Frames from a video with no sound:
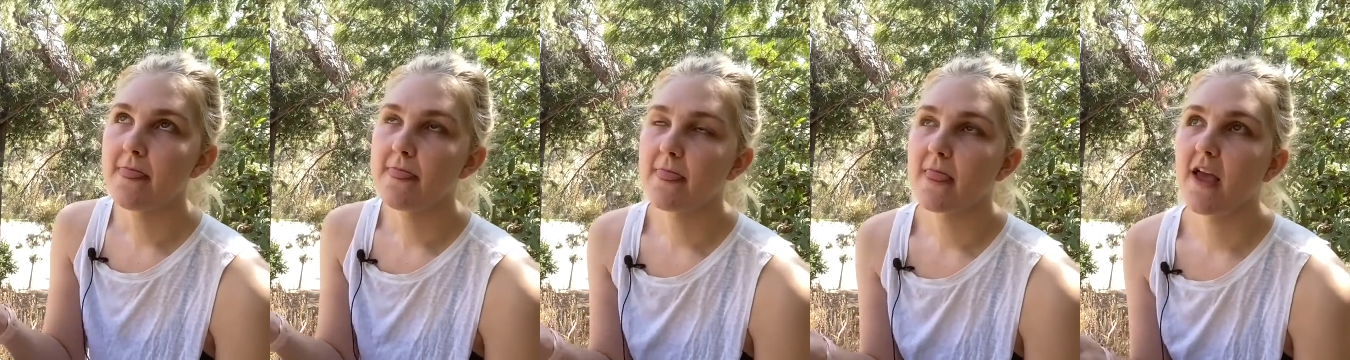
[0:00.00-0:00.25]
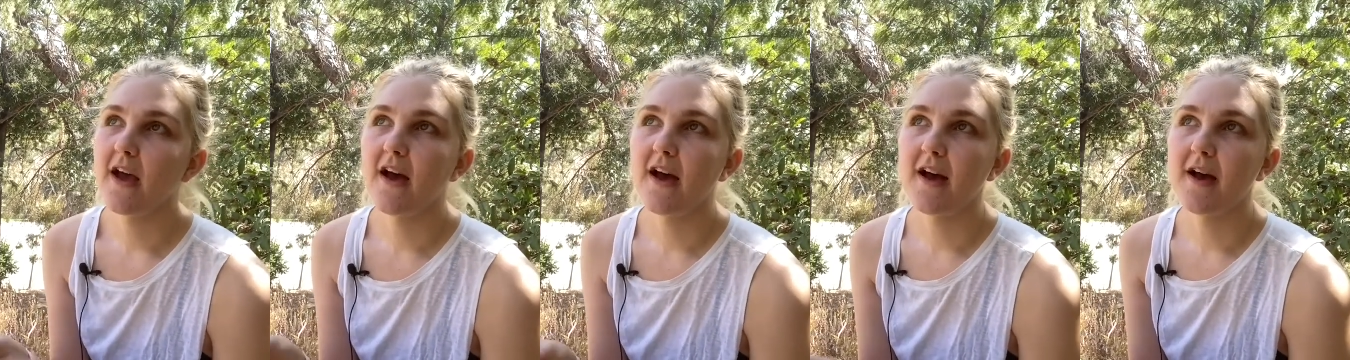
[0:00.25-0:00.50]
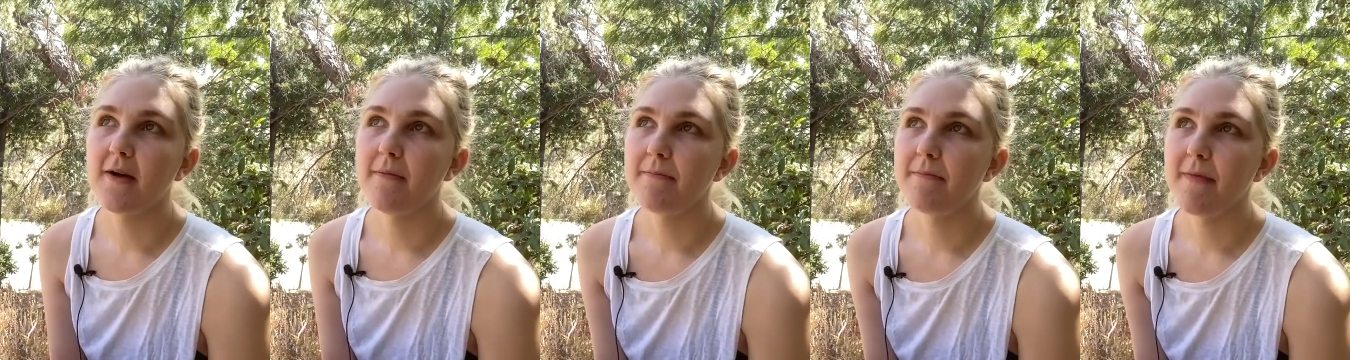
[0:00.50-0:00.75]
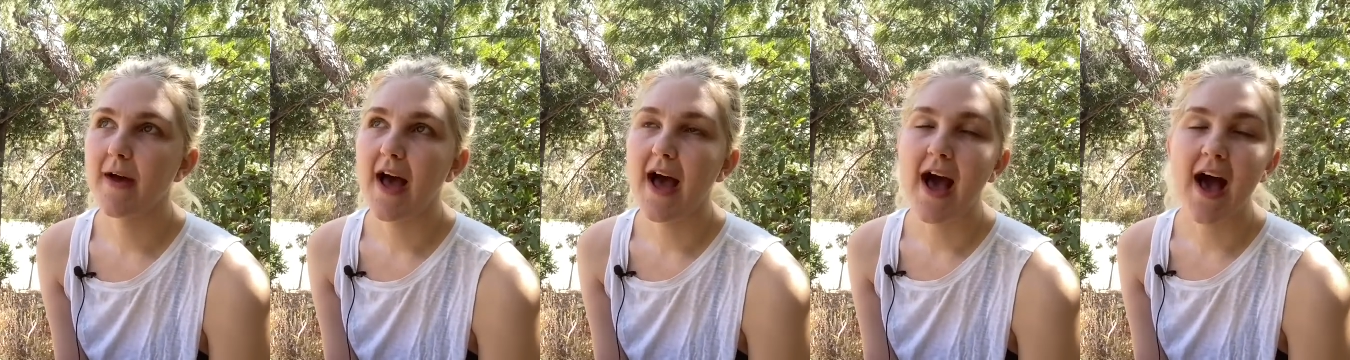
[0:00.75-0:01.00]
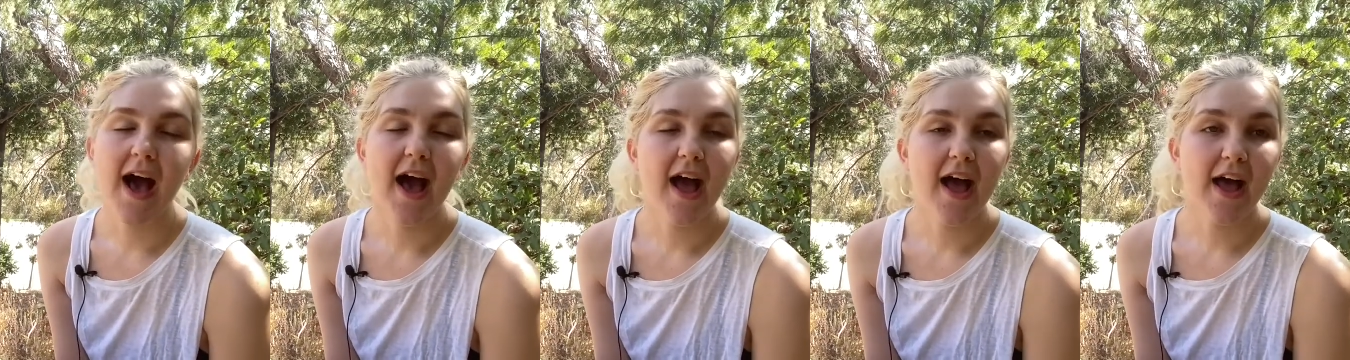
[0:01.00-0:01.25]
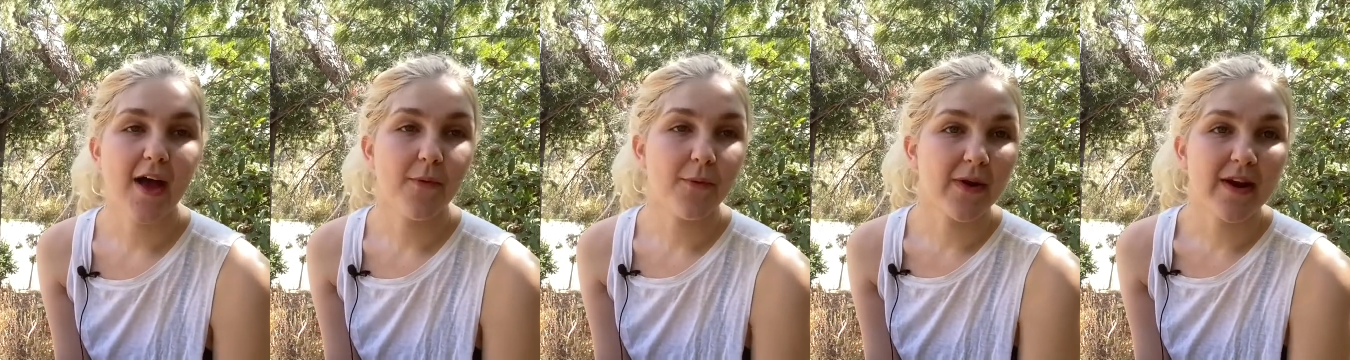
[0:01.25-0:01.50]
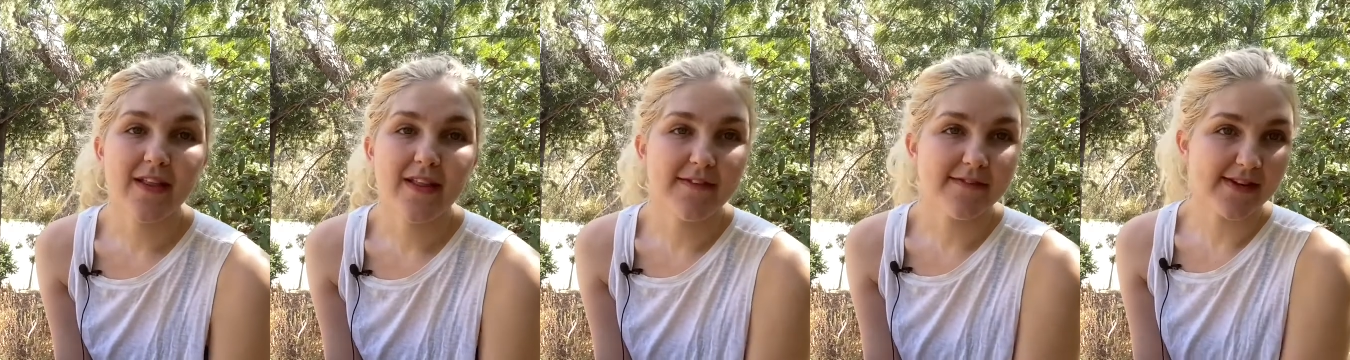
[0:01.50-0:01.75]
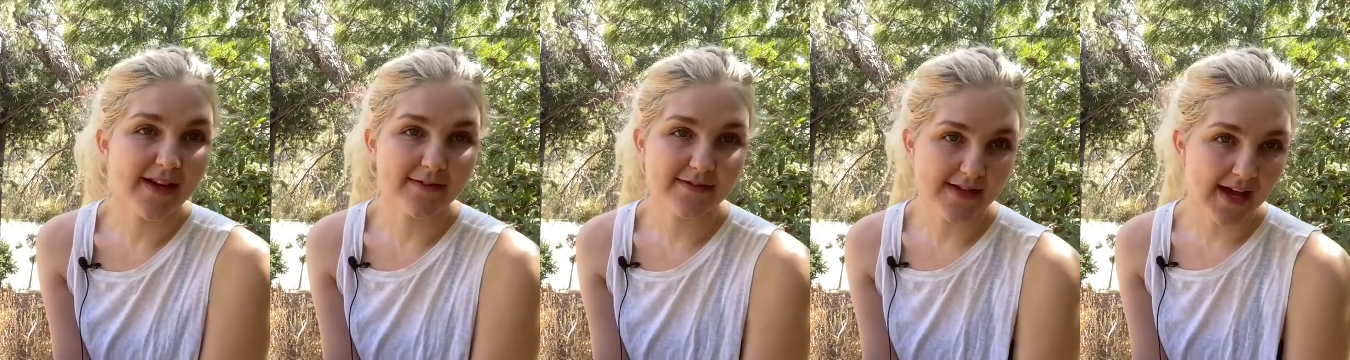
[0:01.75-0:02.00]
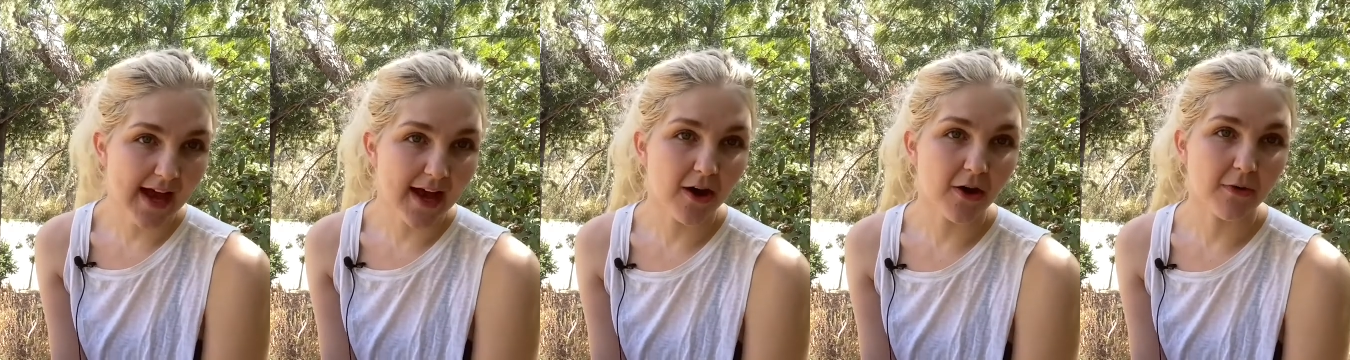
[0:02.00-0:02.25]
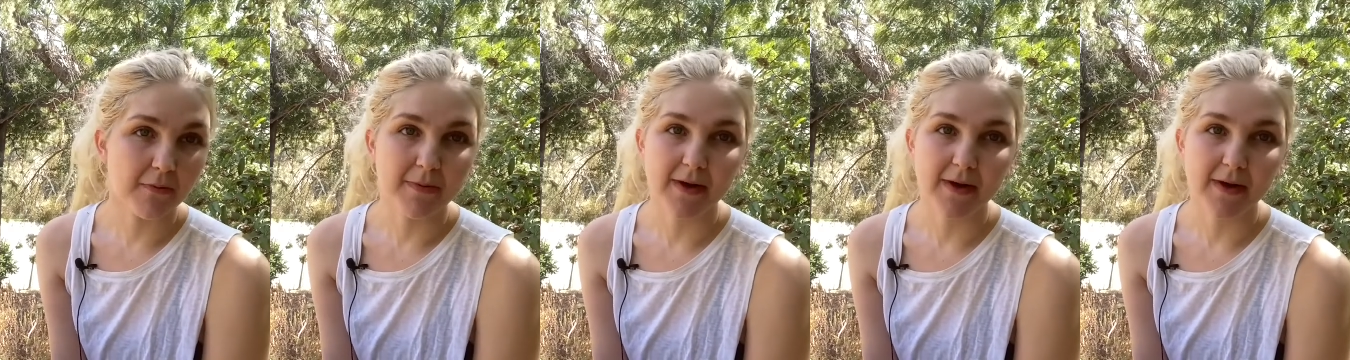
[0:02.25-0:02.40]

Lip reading: I want to live downtown,